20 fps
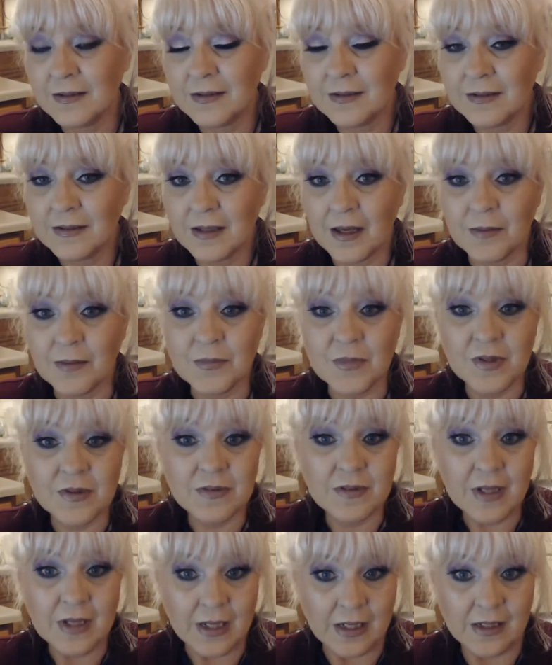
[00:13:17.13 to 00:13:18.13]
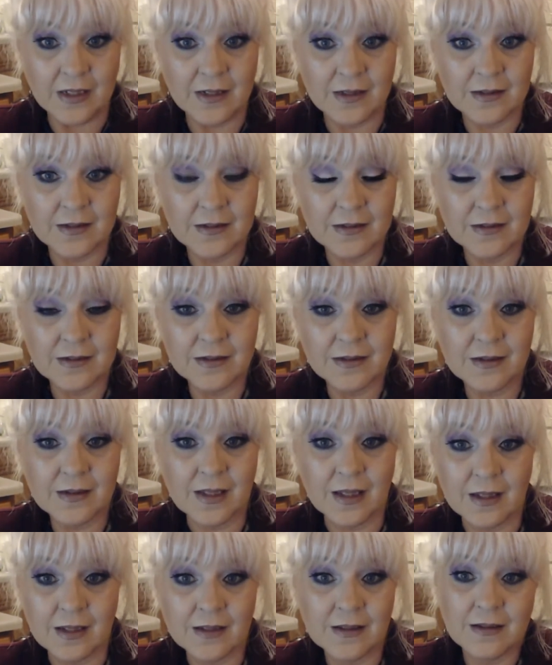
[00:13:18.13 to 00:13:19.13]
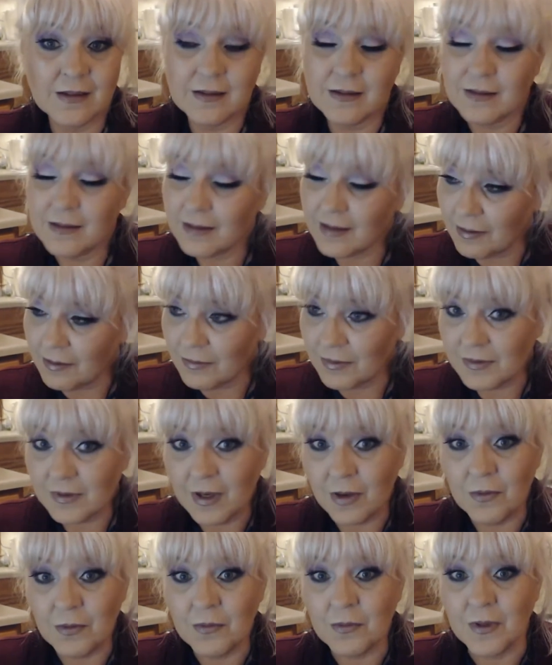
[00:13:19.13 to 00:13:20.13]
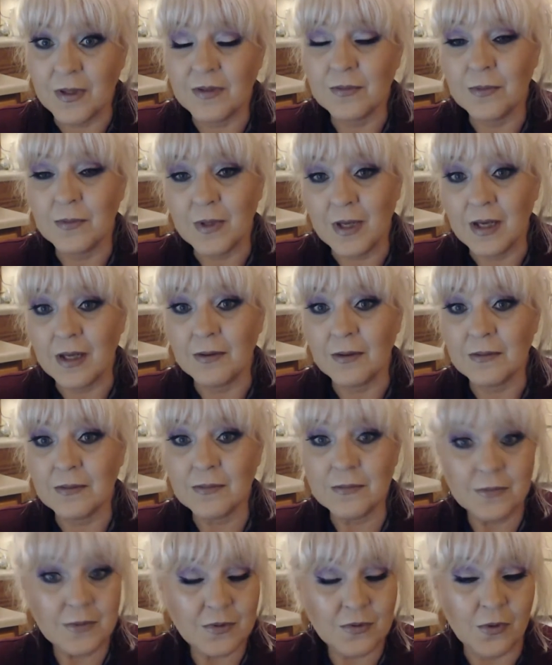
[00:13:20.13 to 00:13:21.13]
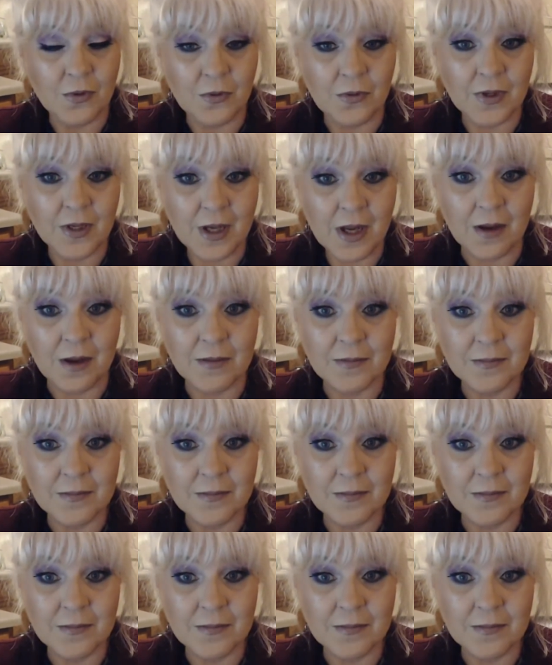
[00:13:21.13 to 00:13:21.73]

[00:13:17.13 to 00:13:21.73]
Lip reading: I'm just saying that that was how it was when I was growing up.